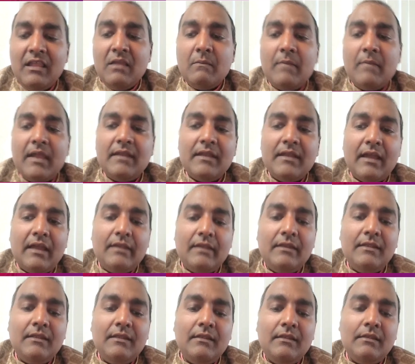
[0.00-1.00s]
My
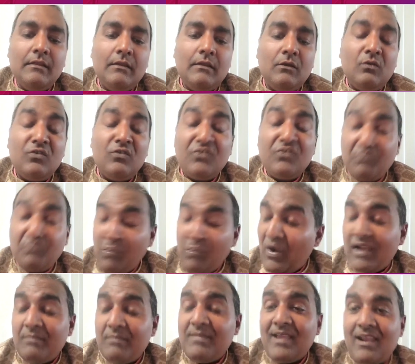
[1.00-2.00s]
nanny spoiled
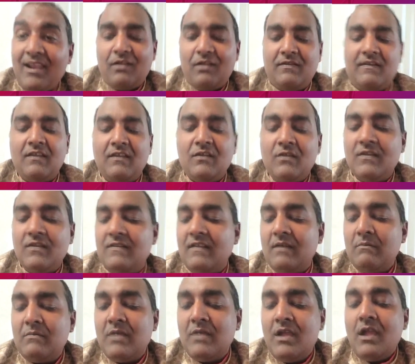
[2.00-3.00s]
me a lot, Hinduism,
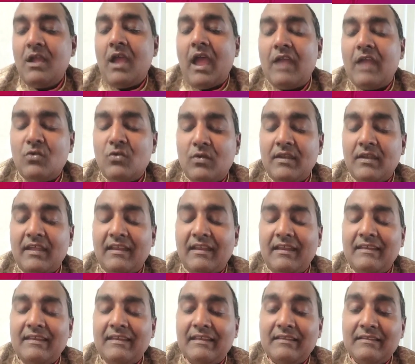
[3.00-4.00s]
and knowing that
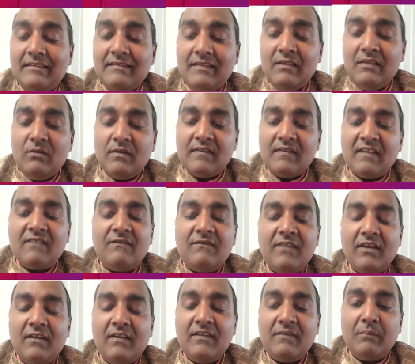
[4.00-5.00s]
identity, was a
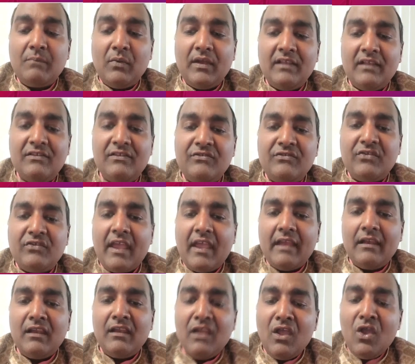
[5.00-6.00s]
very spoiled
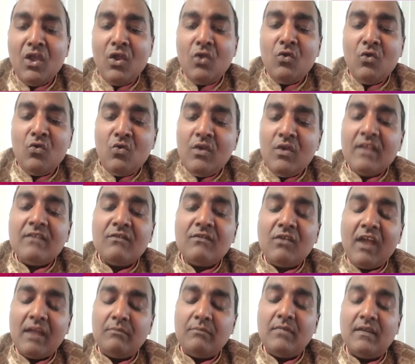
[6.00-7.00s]
child who his
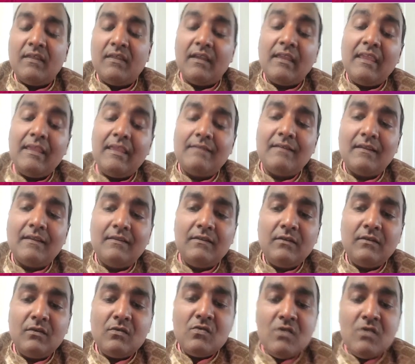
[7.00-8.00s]
grandmother catered
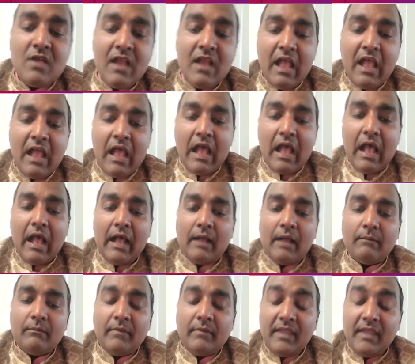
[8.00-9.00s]
to,
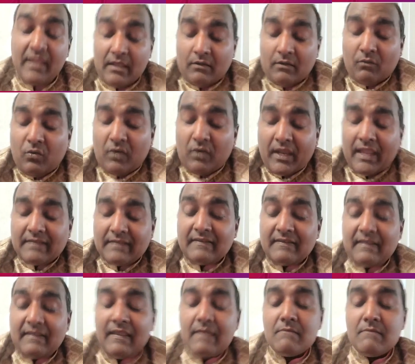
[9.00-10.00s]
um, catered to
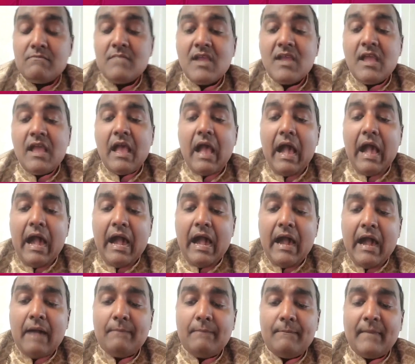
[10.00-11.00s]
him,
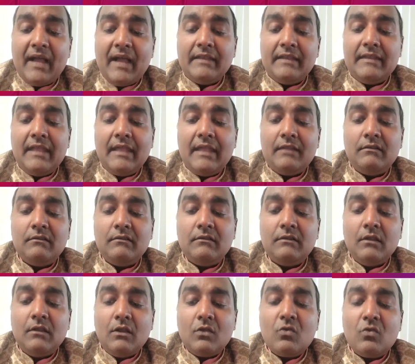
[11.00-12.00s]
um, and then
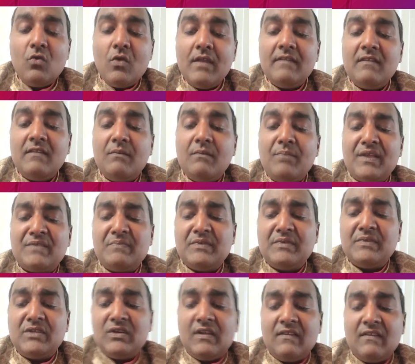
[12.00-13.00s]
going to
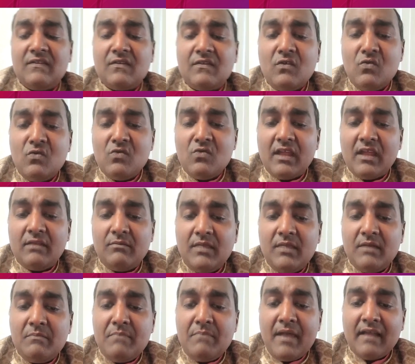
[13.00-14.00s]
Presbyterian school and
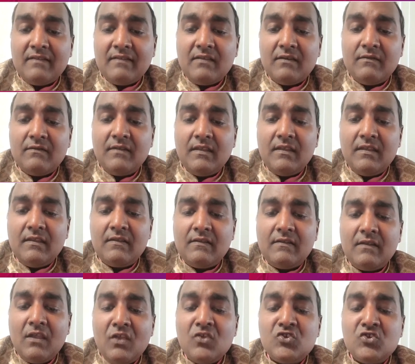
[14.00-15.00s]
being part of this
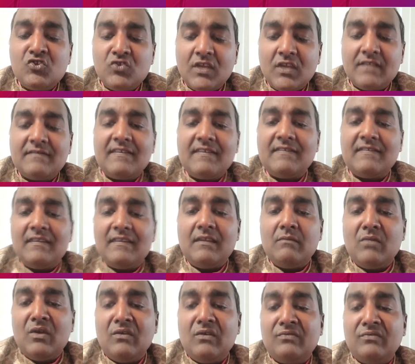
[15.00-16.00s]
strict system
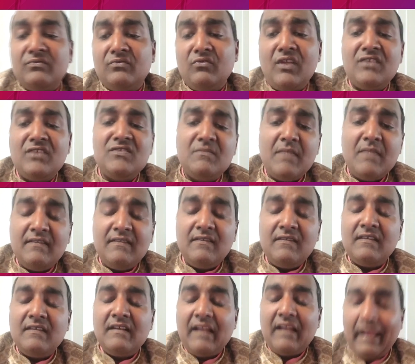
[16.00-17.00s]
of
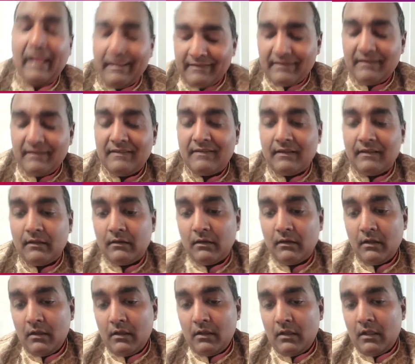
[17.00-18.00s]
regimented classes and,
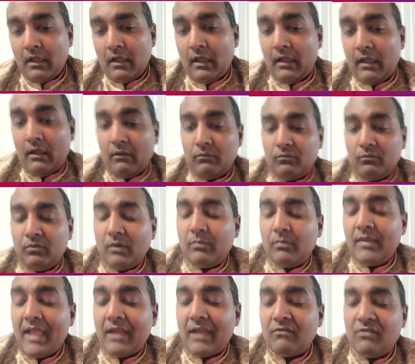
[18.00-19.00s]
uh, well, we
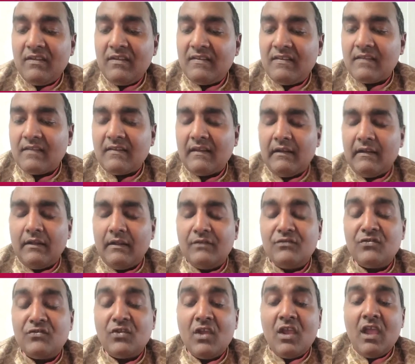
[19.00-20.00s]
had recess and
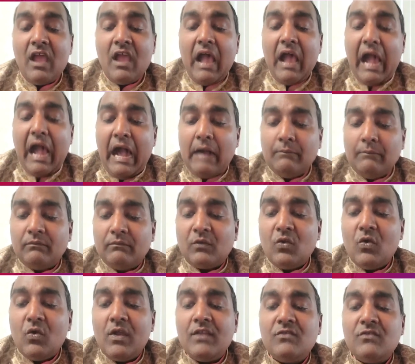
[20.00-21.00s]
lunch, um,
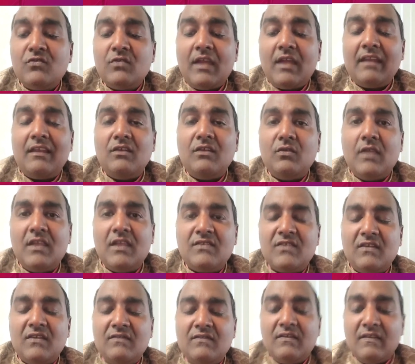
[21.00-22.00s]
going through that
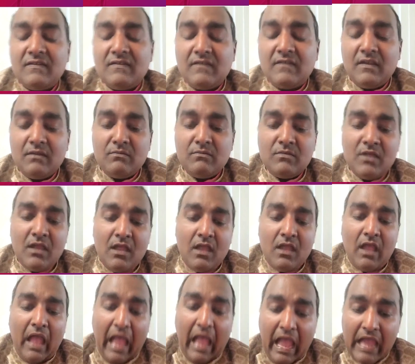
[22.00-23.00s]
education system
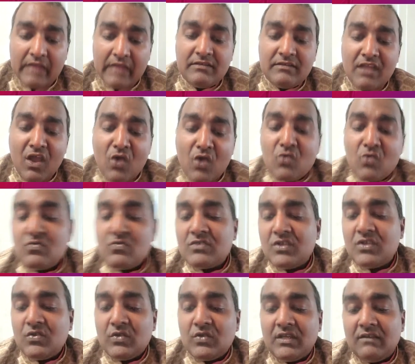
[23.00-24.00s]
and now to
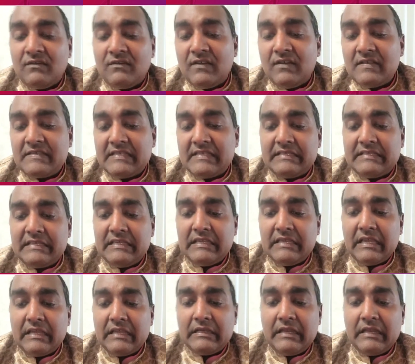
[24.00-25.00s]
university
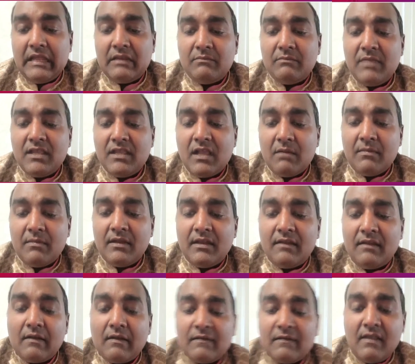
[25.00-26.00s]
and then becoming a
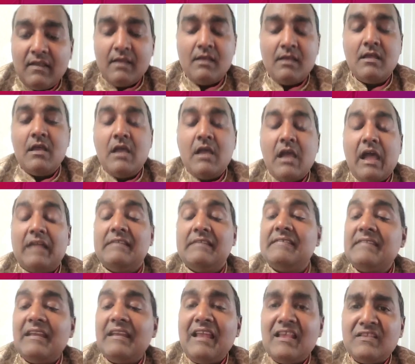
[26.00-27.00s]
doctor and
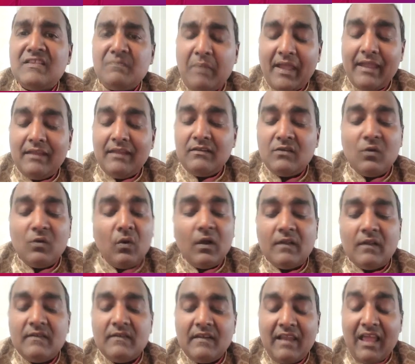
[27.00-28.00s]
still aspiring
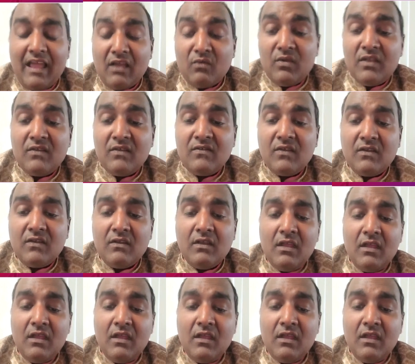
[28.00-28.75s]
towards the language and